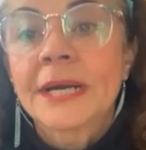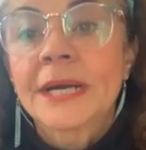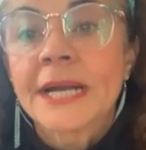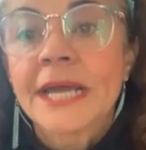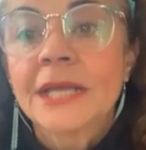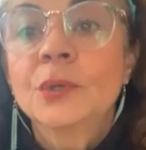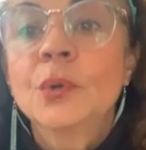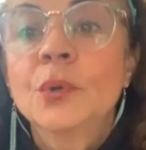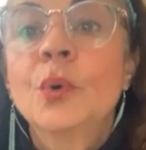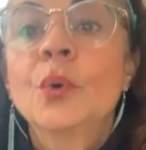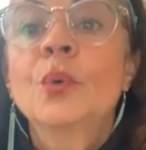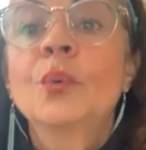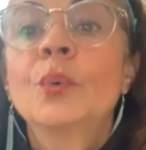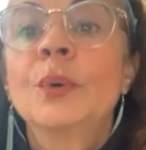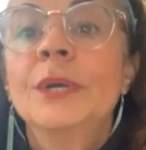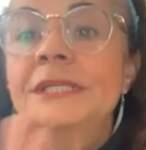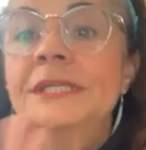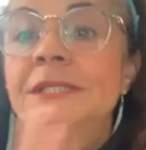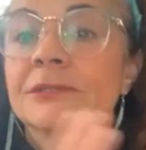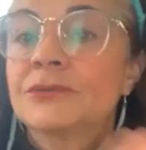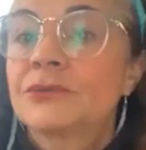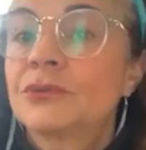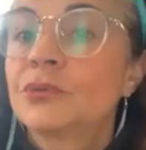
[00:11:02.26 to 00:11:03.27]
I know
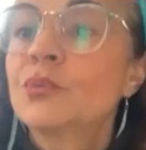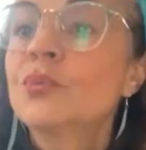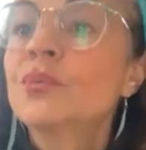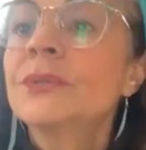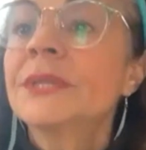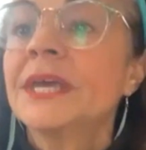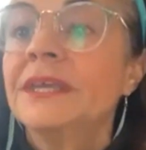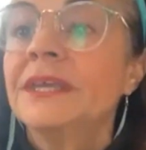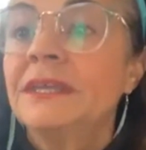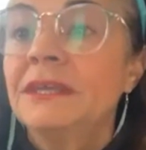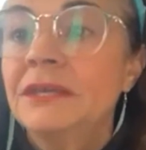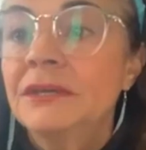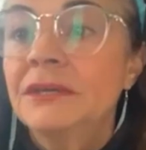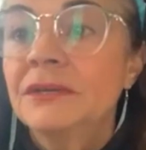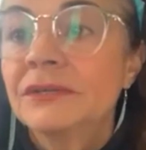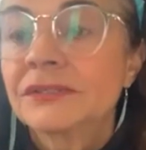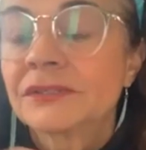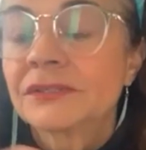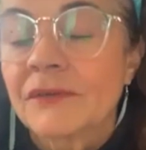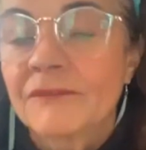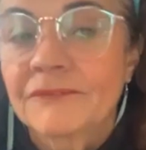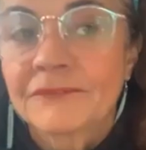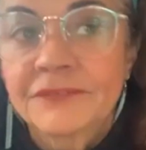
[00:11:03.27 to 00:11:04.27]
is through the
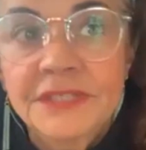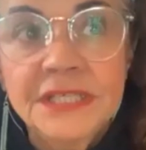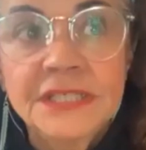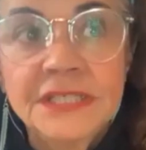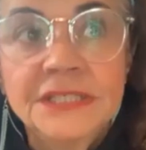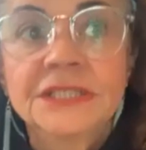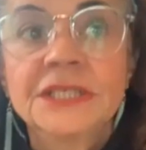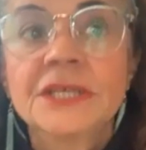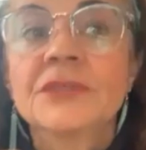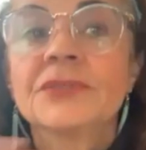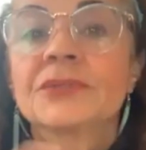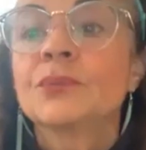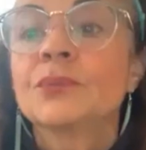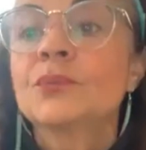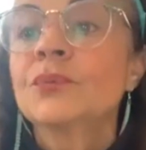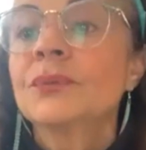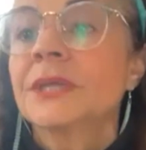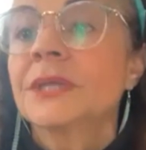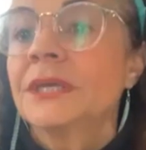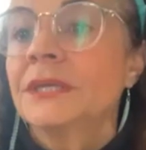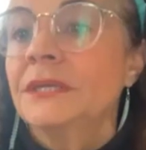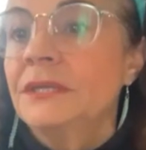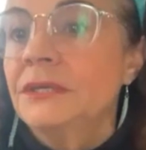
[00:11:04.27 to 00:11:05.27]
years of teaching, through
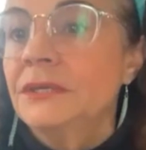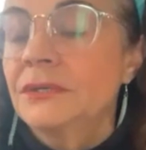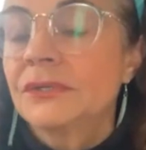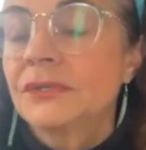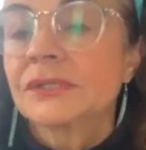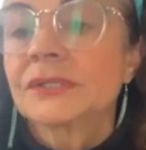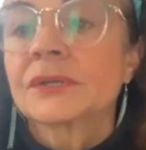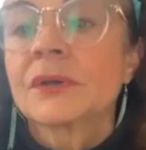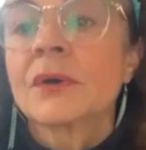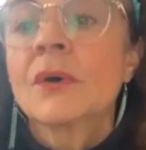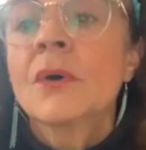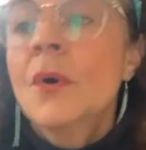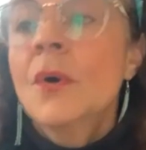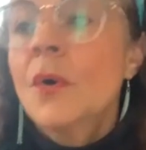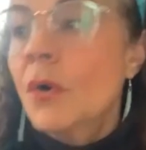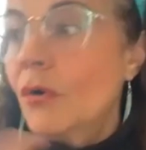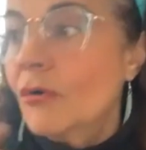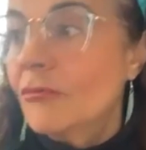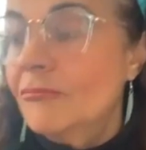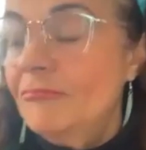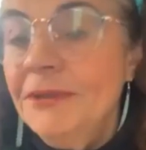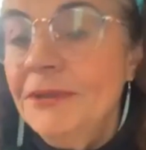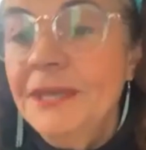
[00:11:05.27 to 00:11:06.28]
the years
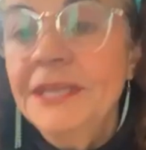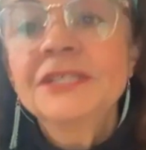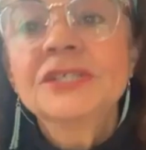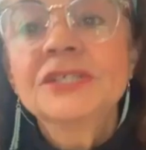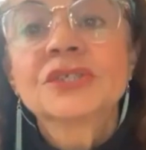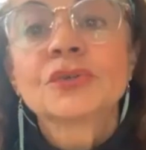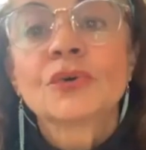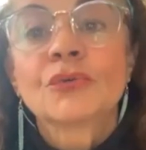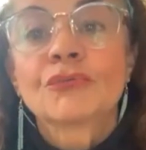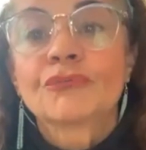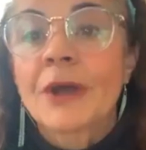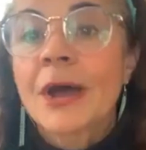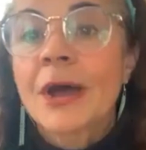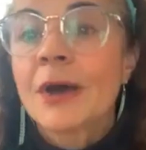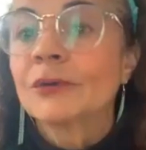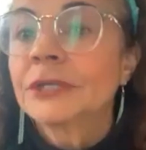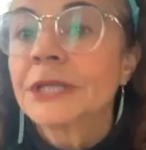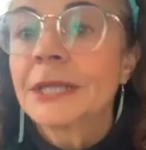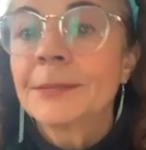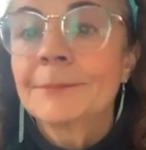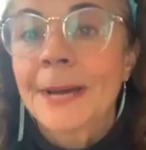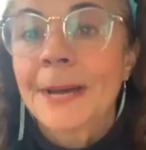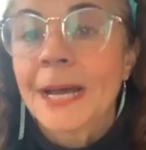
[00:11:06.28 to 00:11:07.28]
of being
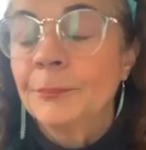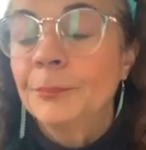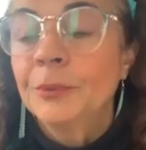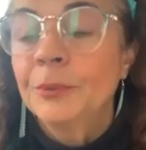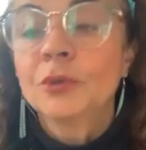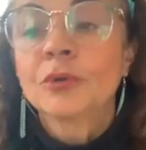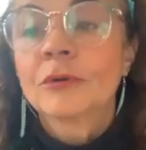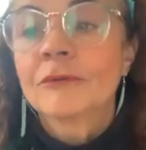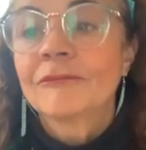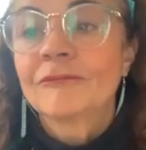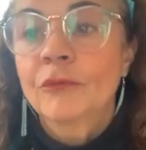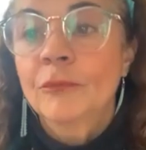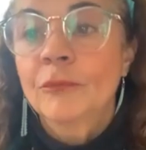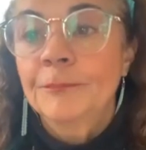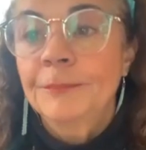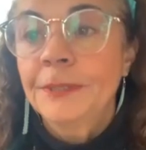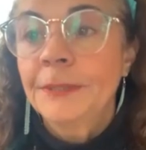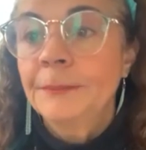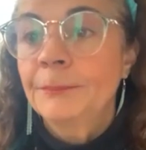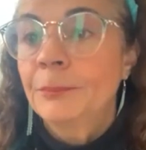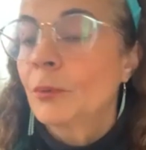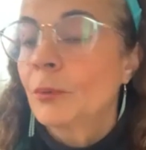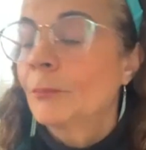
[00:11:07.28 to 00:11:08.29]
surrounded by beautiful
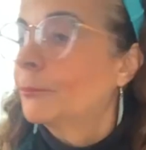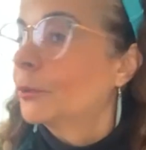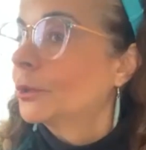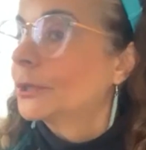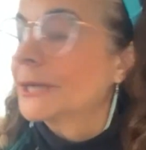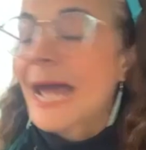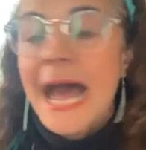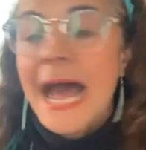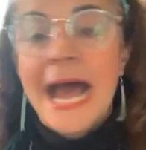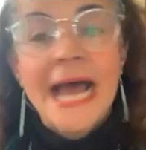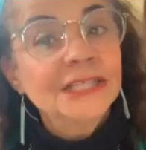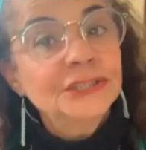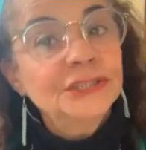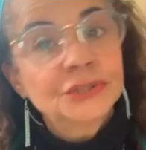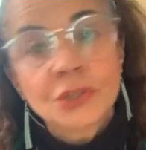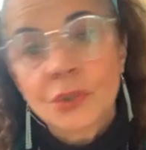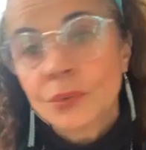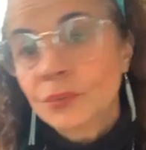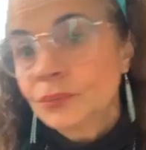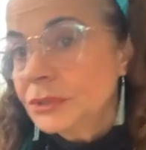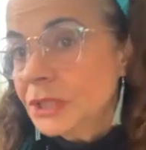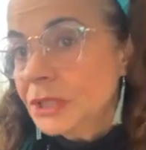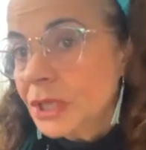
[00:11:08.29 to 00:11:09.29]
people, but I
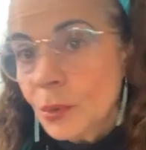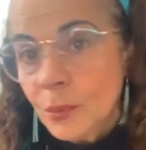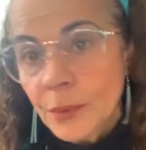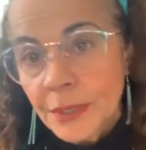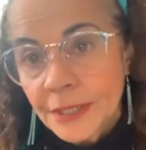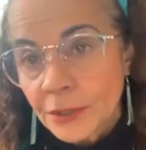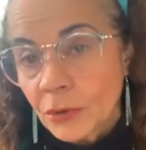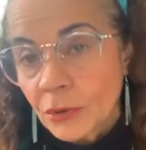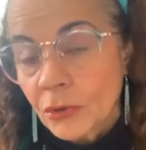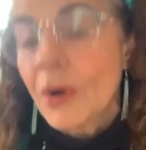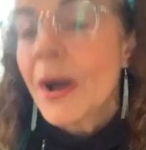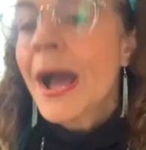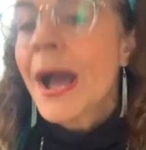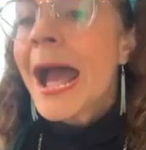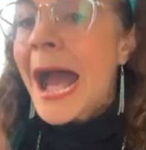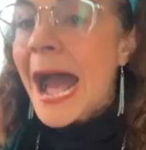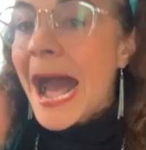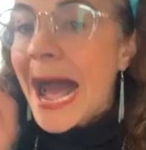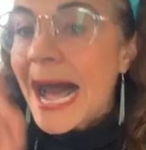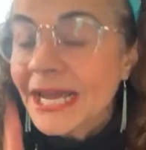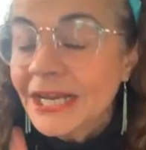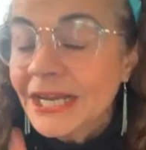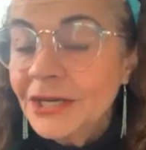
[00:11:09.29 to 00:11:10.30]
don't know it all.
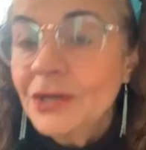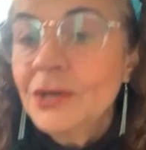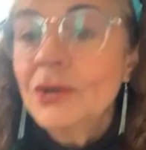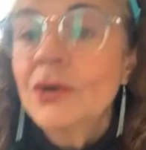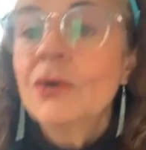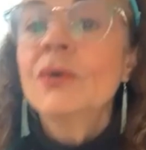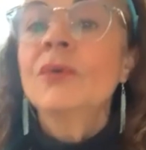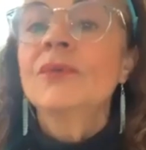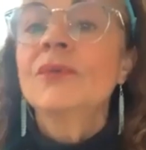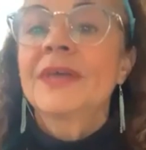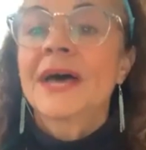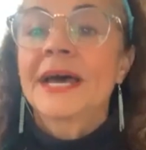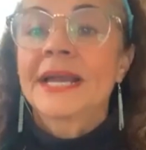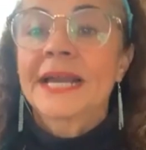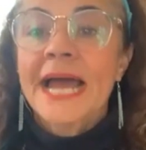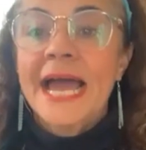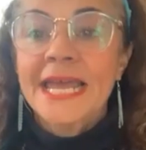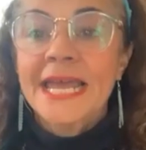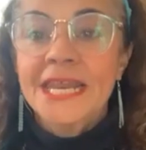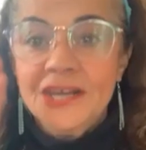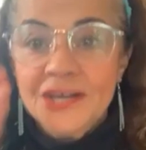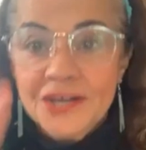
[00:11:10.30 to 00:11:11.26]
I know that I